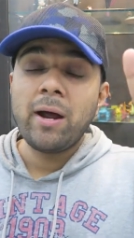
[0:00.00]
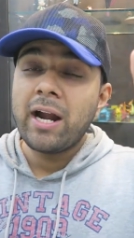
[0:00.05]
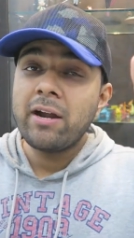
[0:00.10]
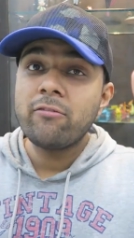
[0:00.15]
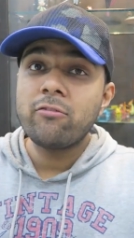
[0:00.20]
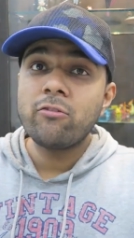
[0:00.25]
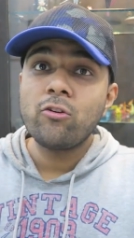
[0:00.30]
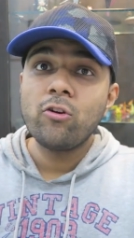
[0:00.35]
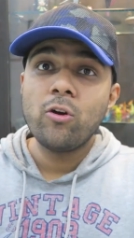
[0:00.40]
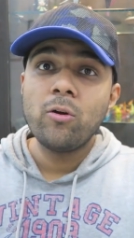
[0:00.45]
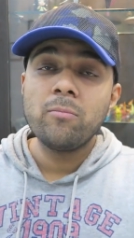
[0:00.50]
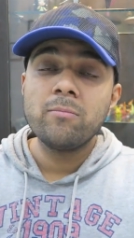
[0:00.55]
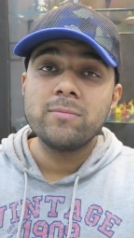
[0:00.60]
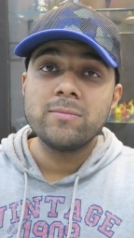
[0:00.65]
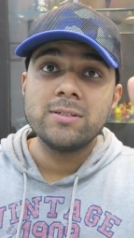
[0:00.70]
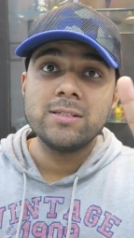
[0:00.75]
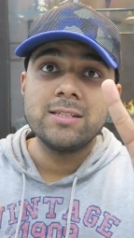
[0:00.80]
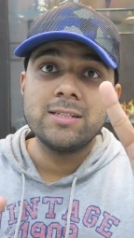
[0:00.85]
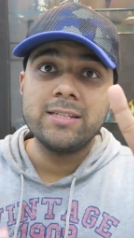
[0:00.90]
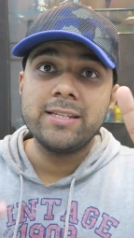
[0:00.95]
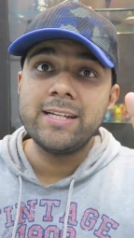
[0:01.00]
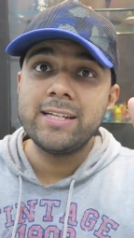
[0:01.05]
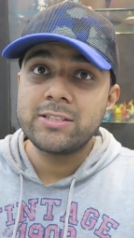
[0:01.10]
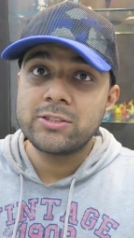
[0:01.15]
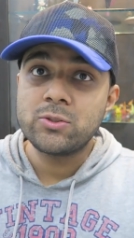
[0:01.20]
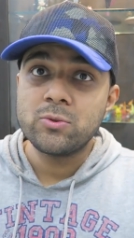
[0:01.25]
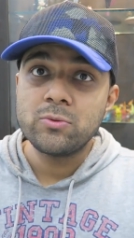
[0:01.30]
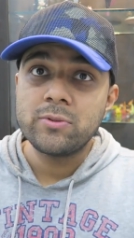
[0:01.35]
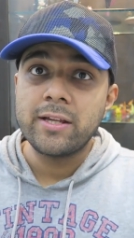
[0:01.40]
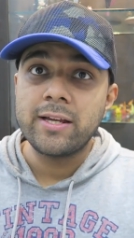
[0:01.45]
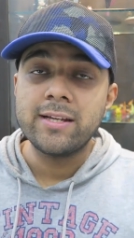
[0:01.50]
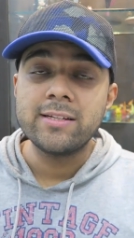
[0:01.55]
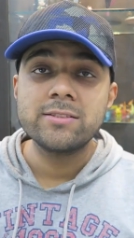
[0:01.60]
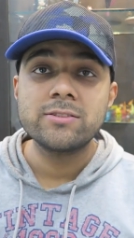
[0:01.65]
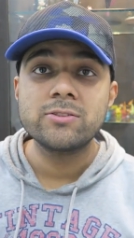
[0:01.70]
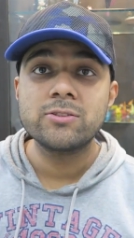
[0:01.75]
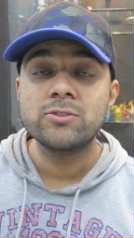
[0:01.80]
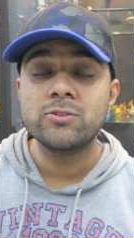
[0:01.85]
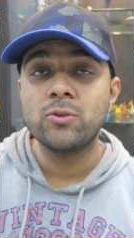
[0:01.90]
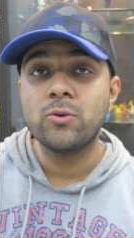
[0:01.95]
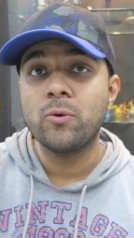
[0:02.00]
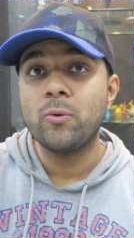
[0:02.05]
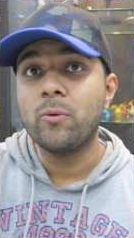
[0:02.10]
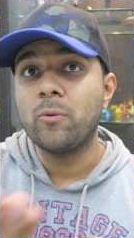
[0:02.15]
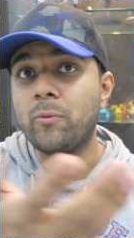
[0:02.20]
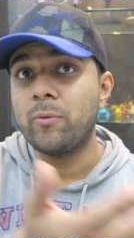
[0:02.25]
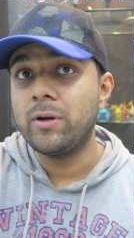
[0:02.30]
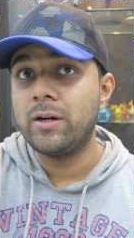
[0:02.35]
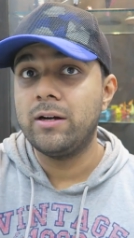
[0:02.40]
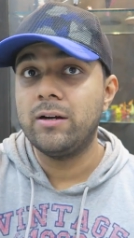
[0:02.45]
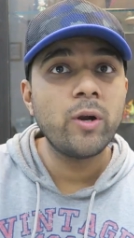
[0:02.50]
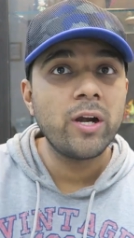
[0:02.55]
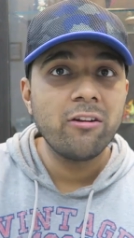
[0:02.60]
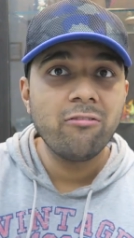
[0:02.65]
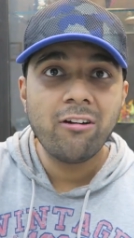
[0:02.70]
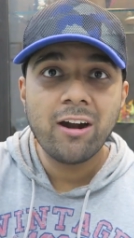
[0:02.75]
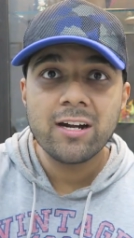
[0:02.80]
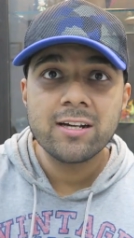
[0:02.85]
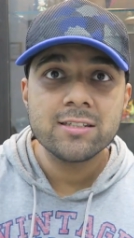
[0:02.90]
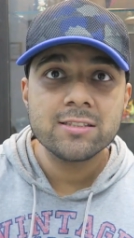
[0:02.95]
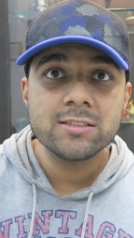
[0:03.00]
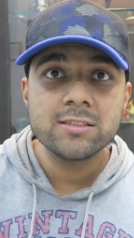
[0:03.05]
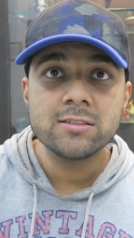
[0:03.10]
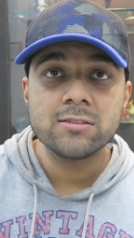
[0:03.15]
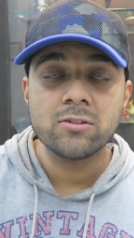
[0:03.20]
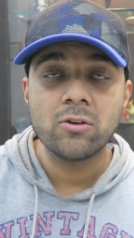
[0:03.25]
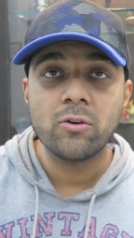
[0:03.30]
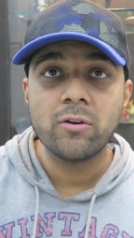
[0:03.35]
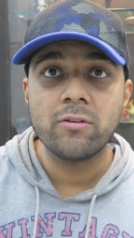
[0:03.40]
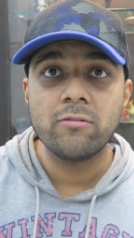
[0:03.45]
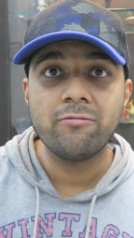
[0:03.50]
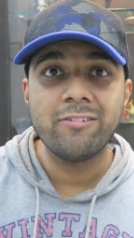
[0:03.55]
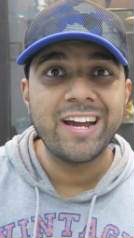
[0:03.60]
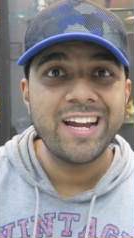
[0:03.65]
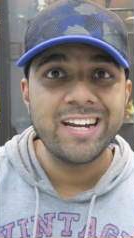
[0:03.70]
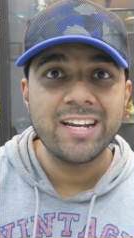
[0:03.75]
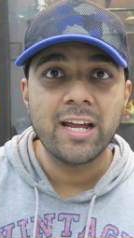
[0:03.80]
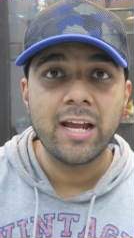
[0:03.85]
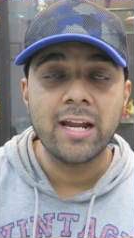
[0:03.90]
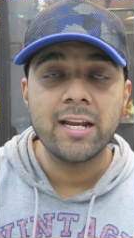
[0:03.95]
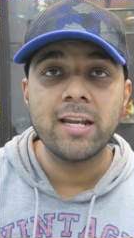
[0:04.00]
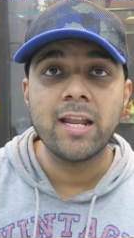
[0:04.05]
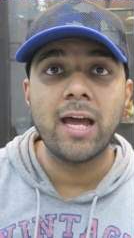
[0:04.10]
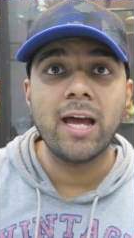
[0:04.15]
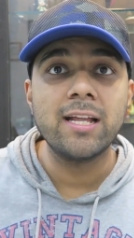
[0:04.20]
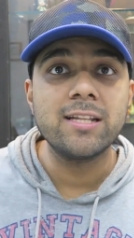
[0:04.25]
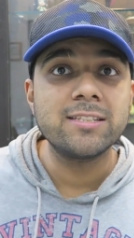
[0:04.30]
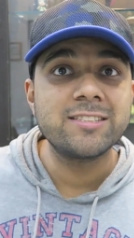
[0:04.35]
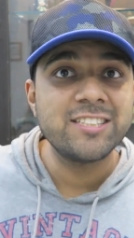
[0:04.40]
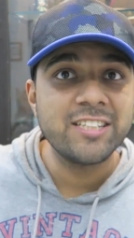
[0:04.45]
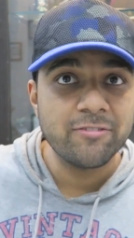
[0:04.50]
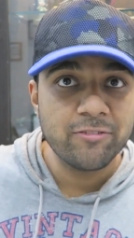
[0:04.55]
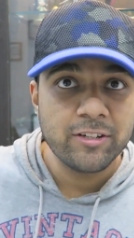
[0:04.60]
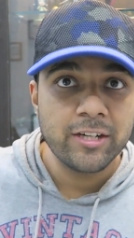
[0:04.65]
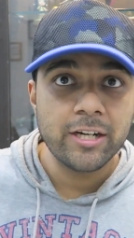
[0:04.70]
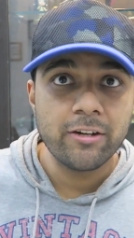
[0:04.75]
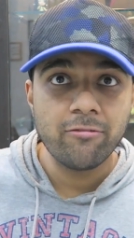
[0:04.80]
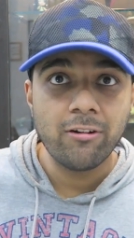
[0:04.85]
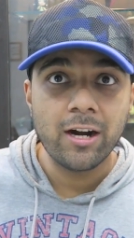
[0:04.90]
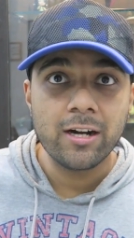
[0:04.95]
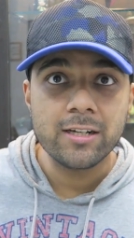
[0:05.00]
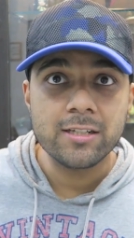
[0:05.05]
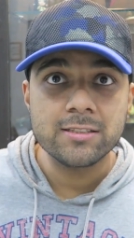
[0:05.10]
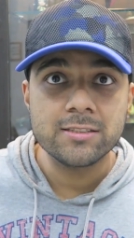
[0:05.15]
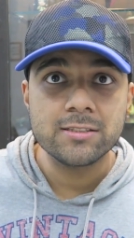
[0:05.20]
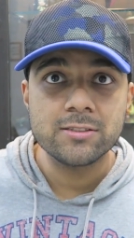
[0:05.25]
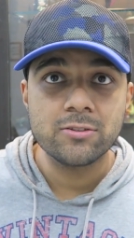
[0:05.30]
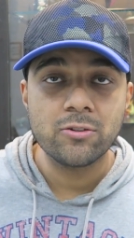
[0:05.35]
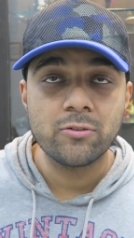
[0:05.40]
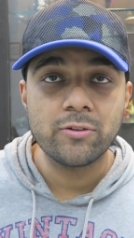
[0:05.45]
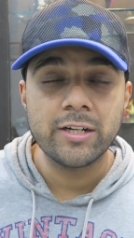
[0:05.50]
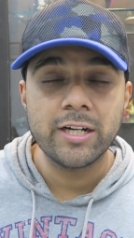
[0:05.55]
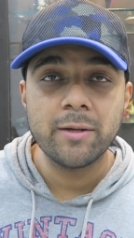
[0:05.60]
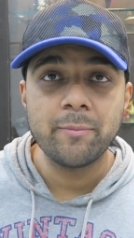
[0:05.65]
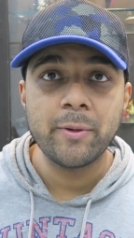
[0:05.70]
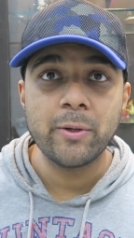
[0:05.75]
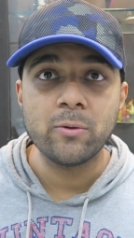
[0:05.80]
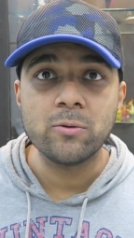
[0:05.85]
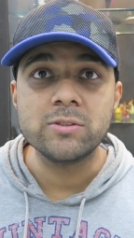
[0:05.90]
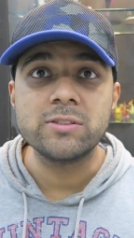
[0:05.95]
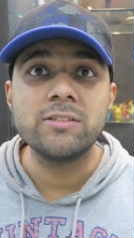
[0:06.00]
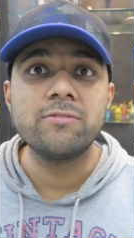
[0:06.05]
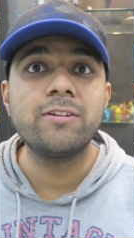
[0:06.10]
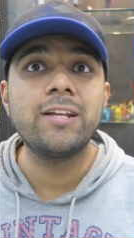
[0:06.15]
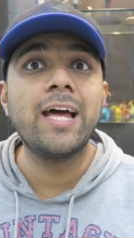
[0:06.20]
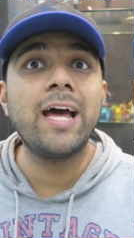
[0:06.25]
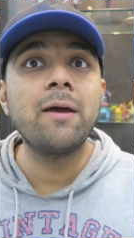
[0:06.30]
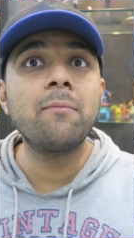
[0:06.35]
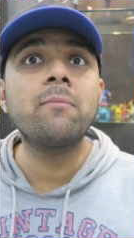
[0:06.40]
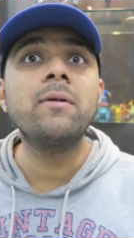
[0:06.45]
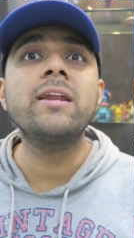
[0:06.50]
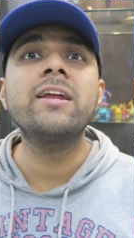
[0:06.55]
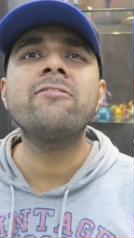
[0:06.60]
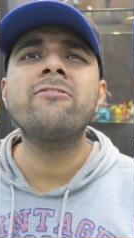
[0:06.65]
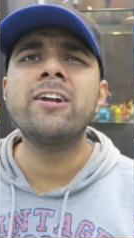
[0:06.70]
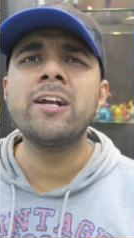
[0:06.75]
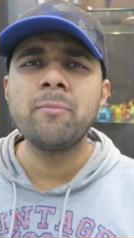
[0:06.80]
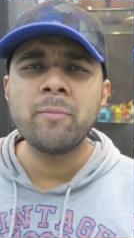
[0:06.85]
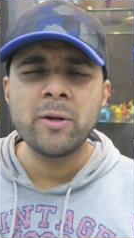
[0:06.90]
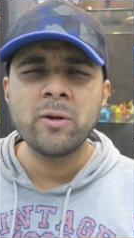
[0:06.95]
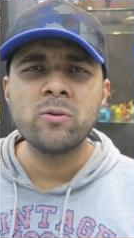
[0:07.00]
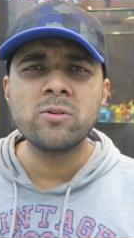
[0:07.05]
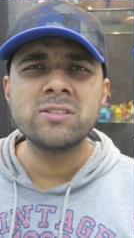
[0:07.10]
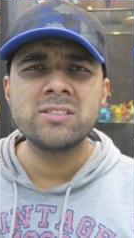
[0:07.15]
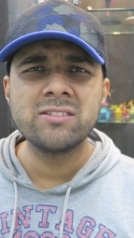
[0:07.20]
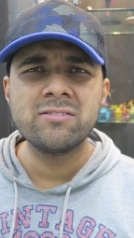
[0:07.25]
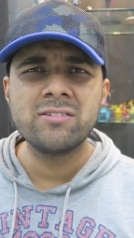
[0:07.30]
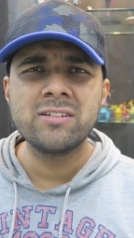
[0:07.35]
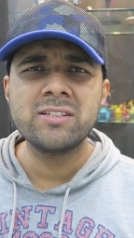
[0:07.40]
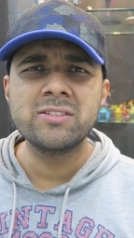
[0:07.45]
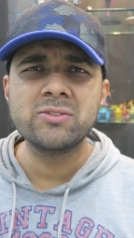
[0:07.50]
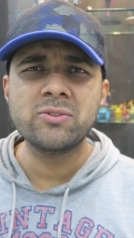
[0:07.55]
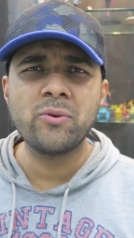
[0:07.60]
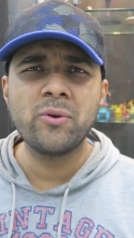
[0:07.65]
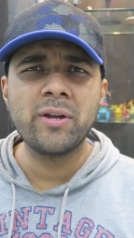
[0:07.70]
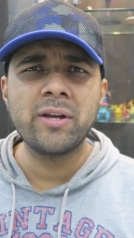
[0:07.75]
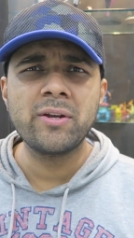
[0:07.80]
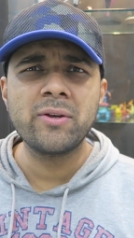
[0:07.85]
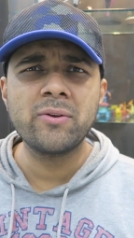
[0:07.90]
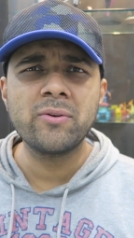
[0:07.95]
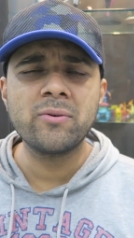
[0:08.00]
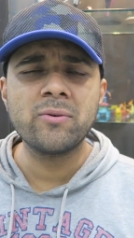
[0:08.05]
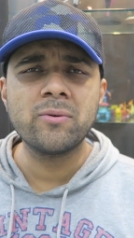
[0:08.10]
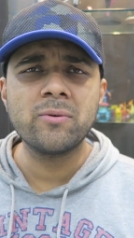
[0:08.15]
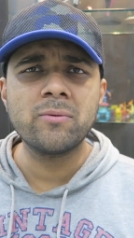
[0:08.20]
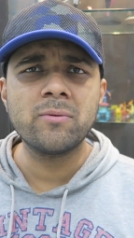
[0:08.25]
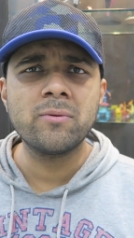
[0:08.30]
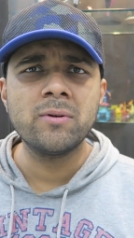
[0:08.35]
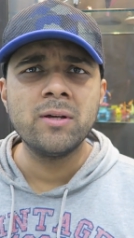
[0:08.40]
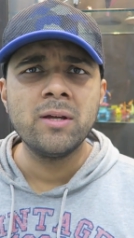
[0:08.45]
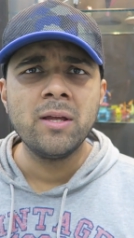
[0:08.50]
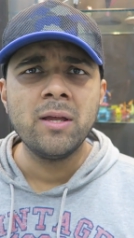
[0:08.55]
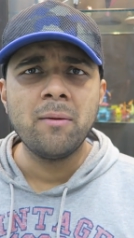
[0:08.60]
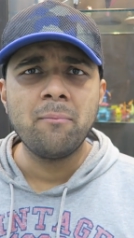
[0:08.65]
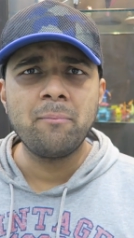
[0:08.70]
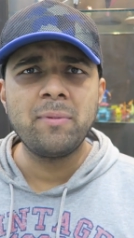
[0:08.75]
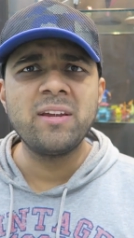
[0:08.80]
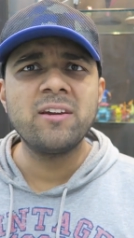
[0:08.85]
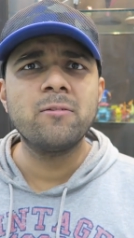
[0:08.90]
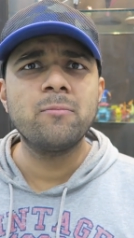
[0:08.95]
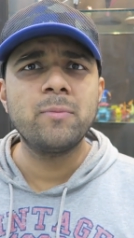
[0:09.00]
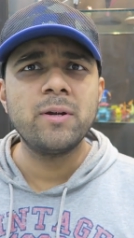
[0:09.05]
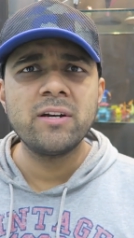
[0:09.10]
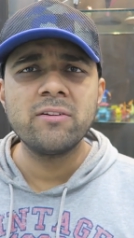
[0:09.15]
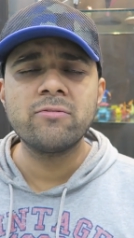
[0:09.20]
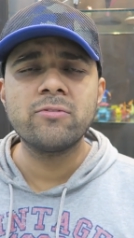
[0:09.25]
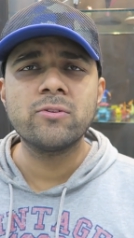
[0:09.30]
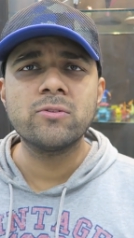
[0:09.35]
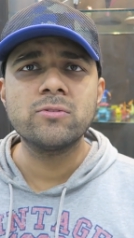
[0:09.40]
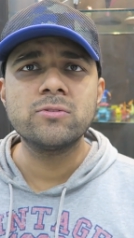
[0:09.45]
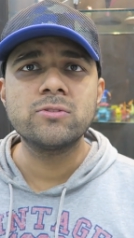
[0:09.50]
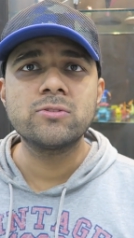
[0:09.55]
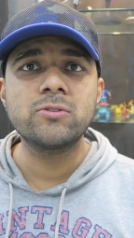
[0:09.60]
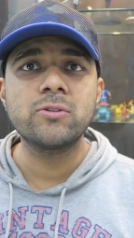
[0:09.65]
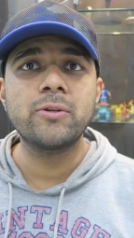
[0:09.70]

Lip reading: apart from these two things, so 2 advantages on Y9 and 7 advantages on Redmi Note 7, I believe Redmi Note 7 is going to be a better phone.